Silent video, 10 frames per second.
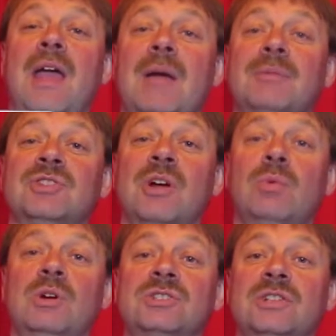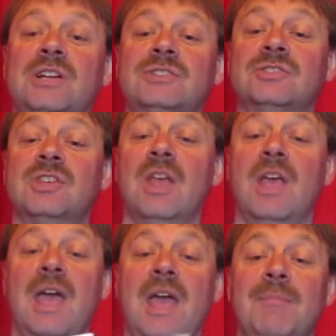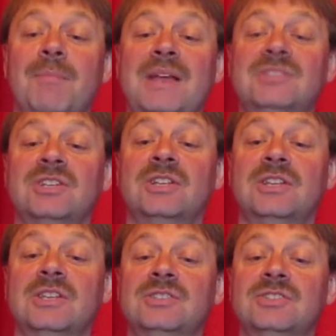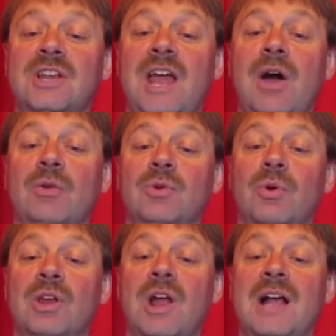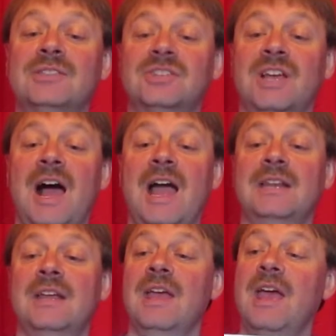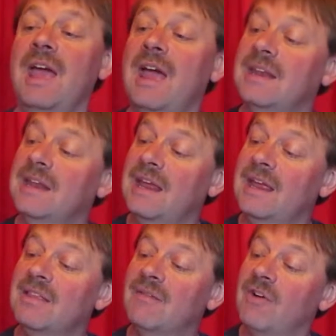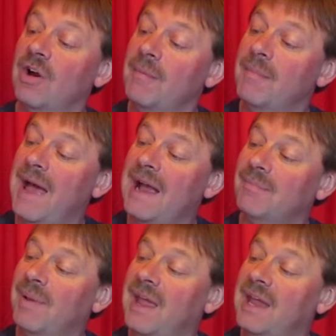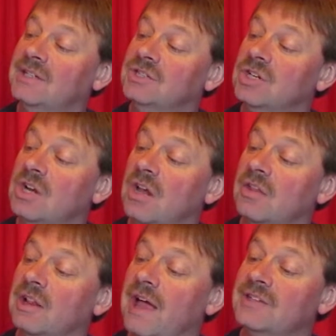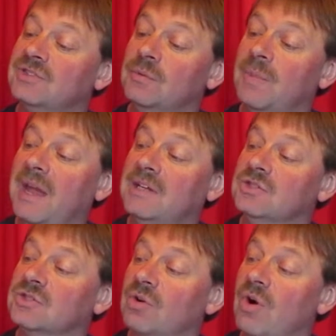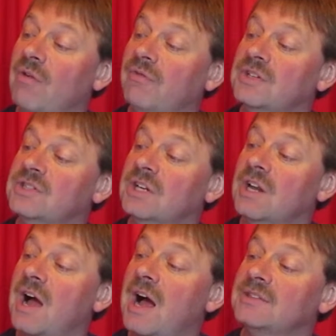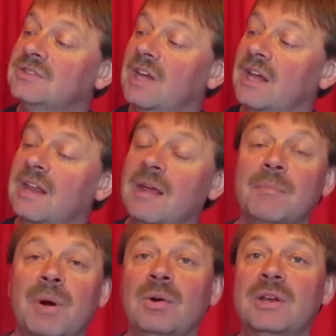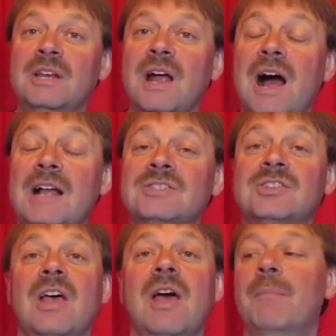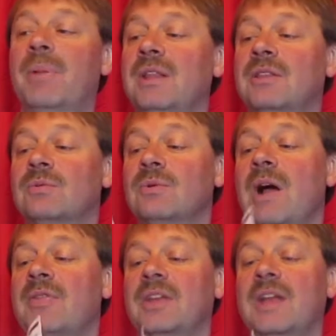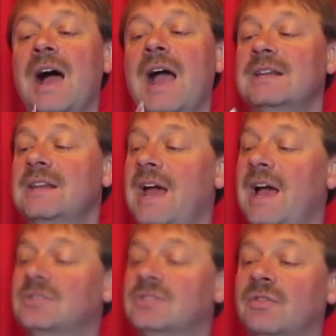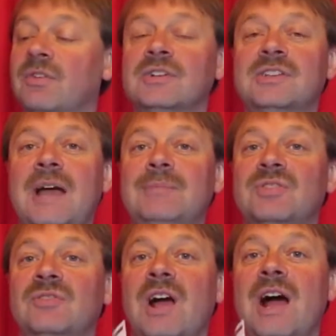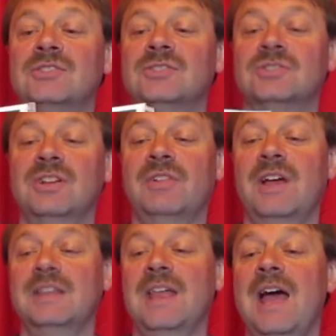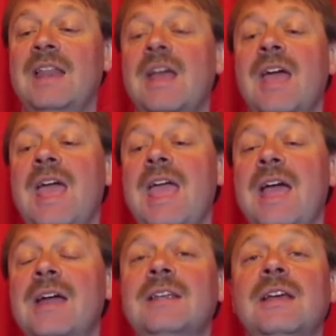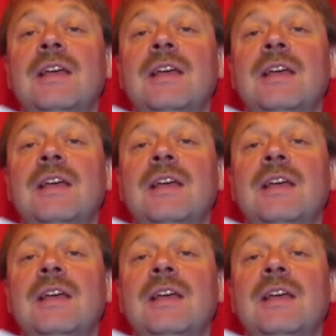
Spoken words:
Amazon wish lists. And basically this is an outdoor knots guide. And in the very back page, the last two pages are all fishing knots and then boating knots. But throughout the guide, it has different types of knots and stuff like that. And